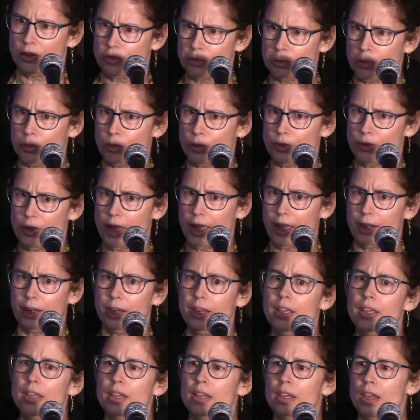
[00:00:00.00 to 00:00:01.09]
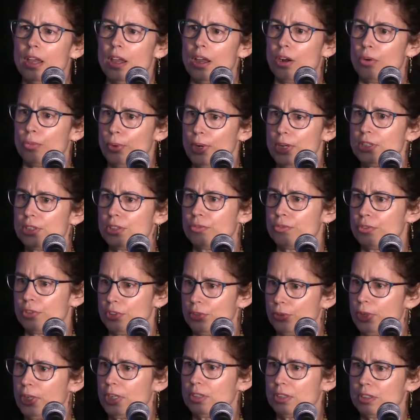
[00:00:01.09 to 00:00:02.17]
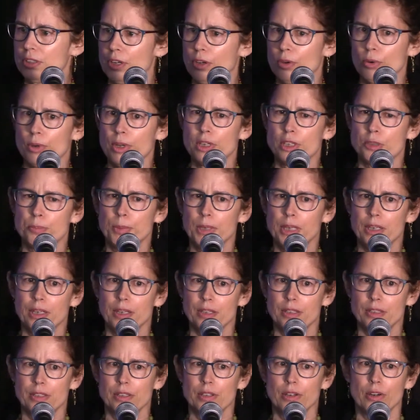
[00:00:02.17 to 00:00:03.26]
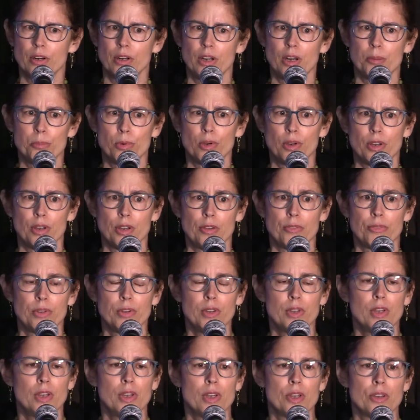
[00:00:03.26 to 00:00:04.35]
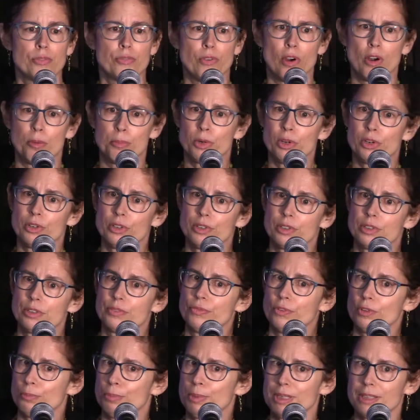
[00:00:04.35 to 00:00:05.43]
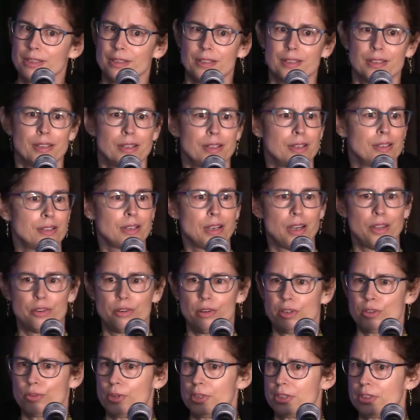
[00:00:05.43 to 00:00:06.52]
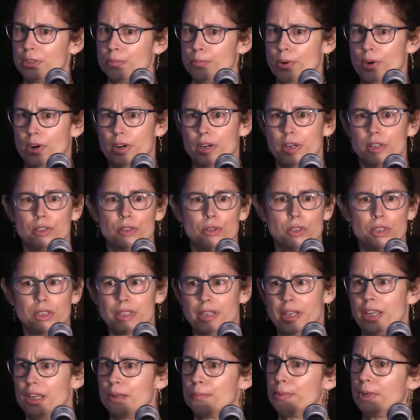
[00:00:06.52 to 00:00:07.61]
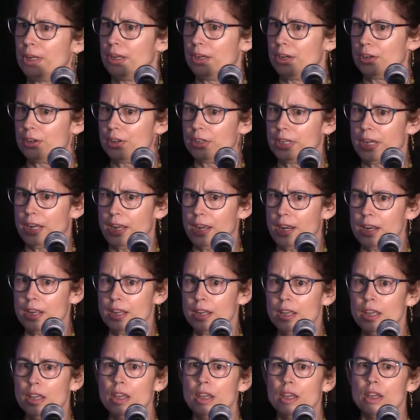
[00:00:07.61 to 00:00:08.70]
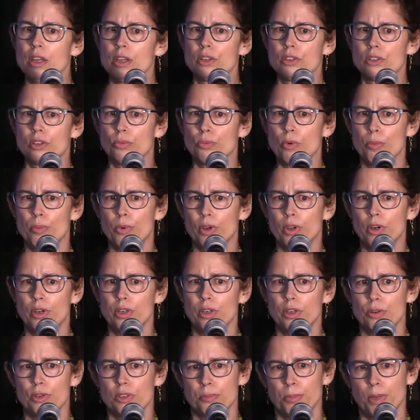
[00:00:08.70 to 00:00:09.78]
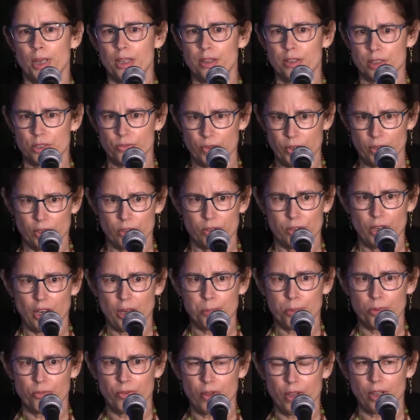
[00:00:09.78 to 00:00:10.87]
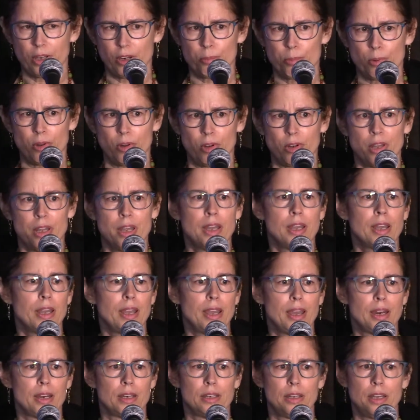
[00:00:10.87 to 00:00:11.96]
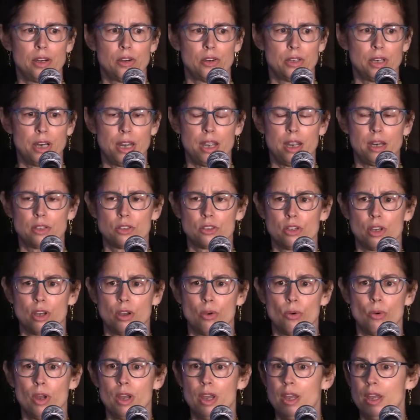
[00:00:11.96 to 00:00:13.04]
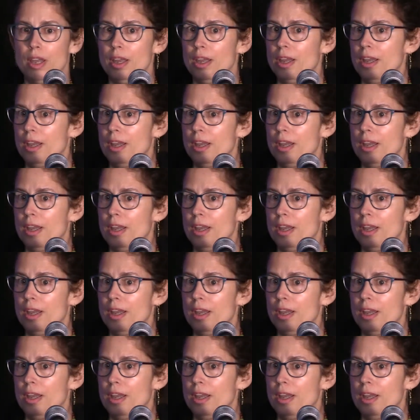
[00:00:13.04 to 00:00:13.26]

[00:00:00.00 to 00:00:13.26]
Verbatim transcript: comfortable with that. Our reason for doing so is because there are a number of farmers, food businesses, other interested parties who just can't be here today. So what we're going to do is make this videotape available at a later date so